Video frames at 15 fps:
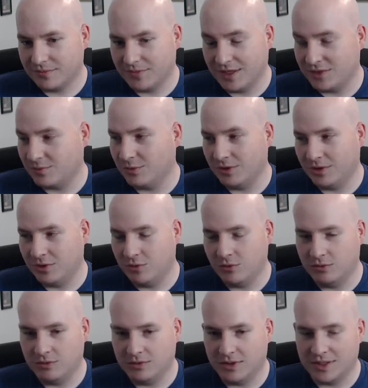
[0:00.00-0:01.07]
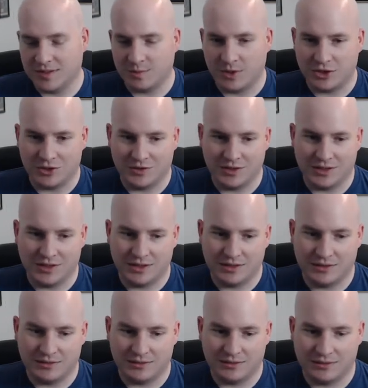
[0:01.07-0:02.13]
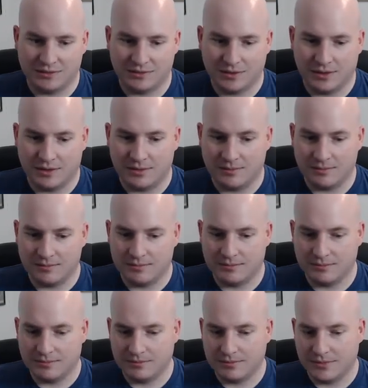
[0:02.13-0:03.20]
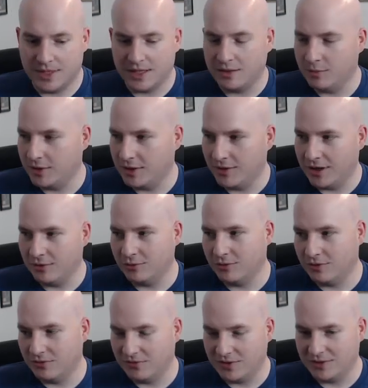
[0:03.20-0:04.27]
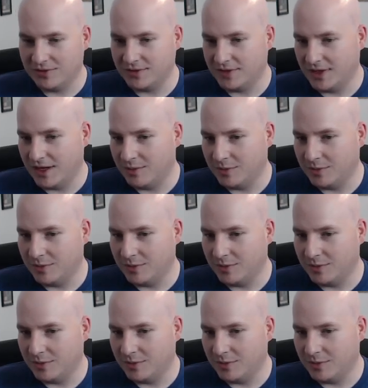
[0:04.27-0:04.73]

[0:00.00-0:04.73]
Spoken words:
That's really cool, especially now that we know how Ruka feels and how